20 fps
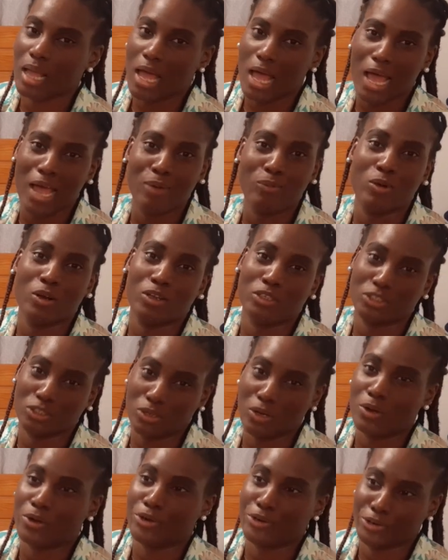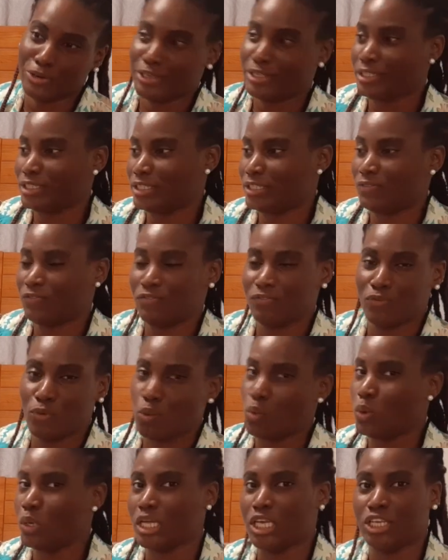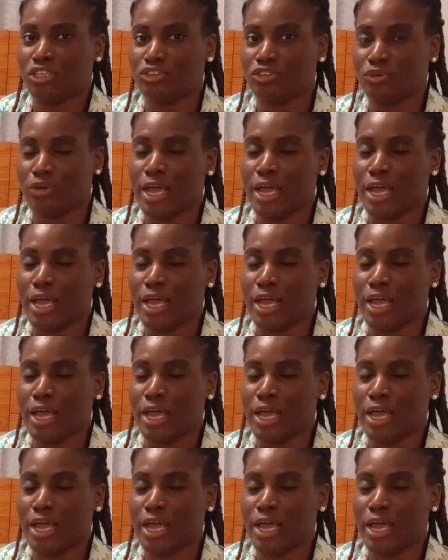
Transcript: I want to sort out this phone issue.